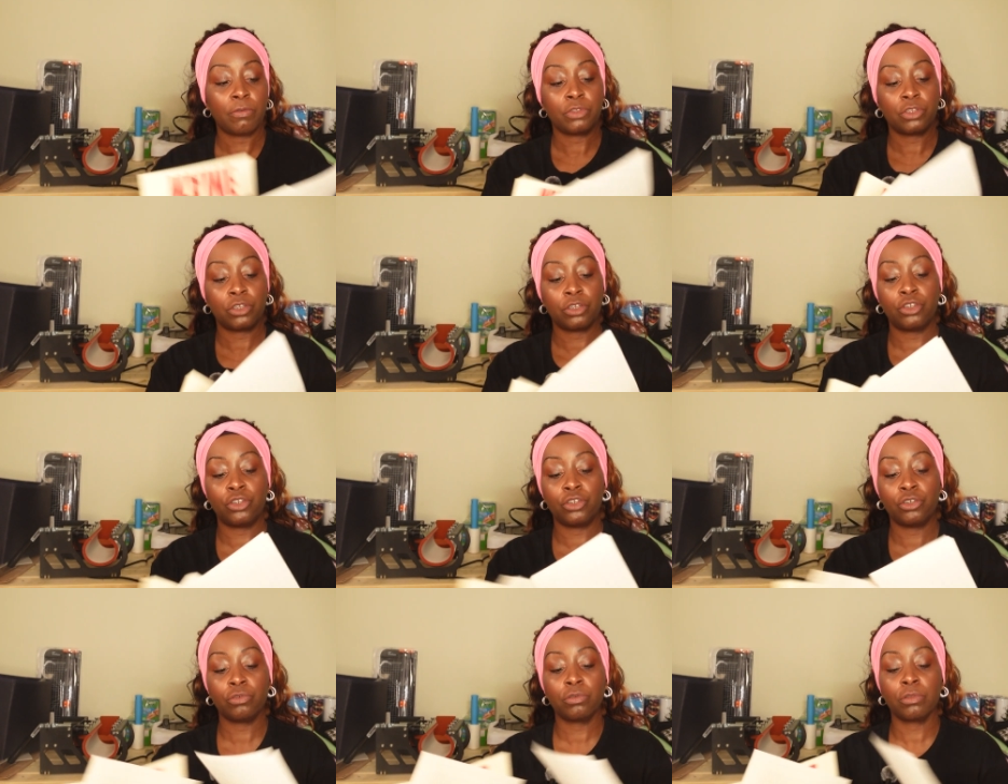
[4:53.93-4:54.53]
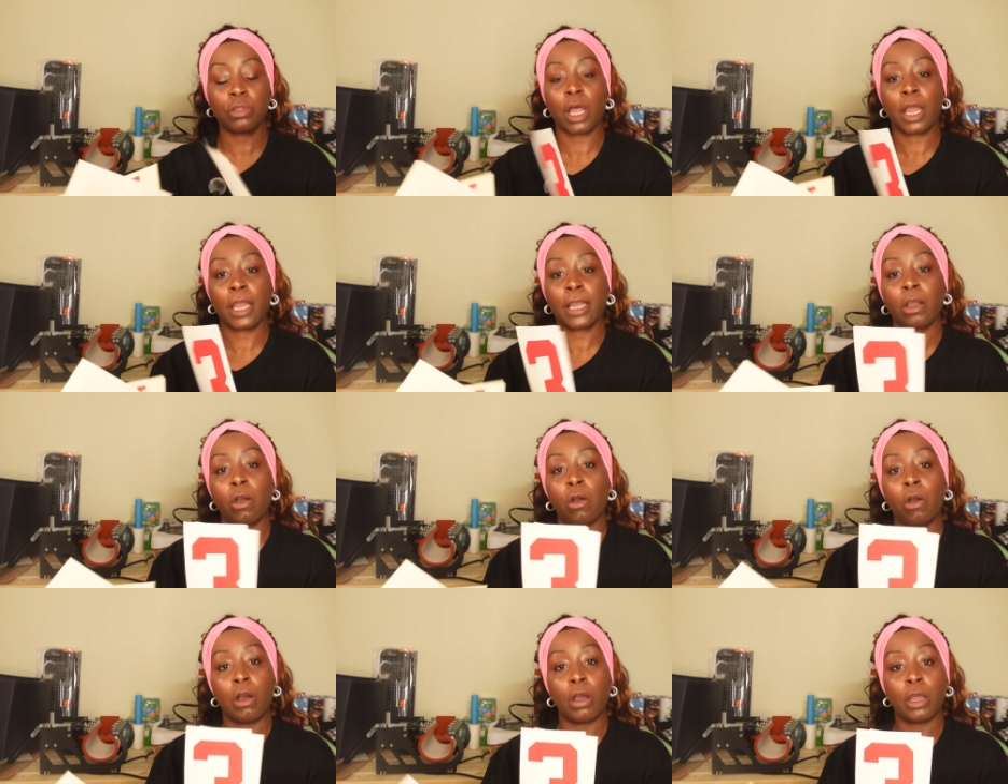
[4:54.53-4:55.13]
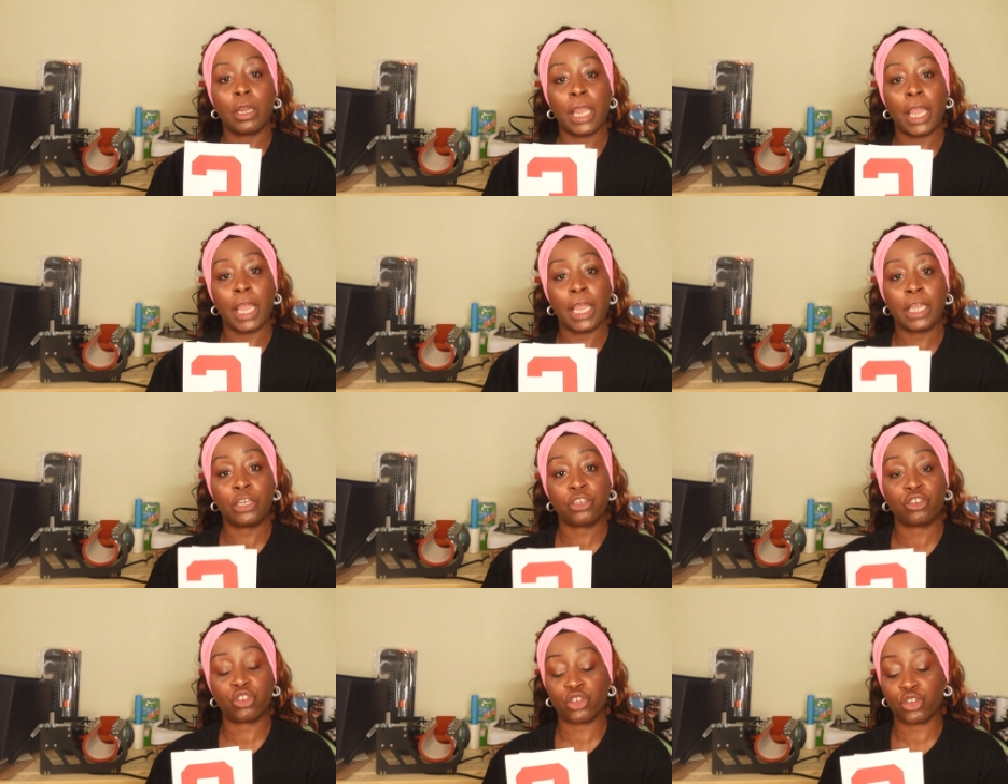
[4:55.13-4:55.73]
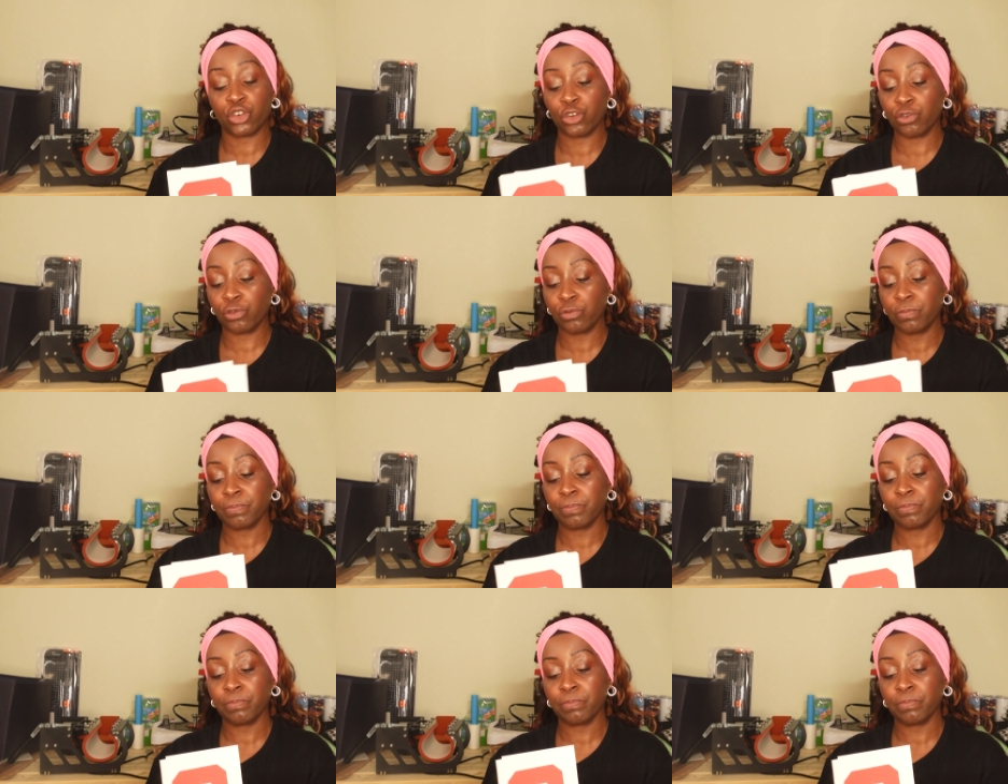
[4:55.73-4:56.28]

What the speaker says: to do like on a shirt.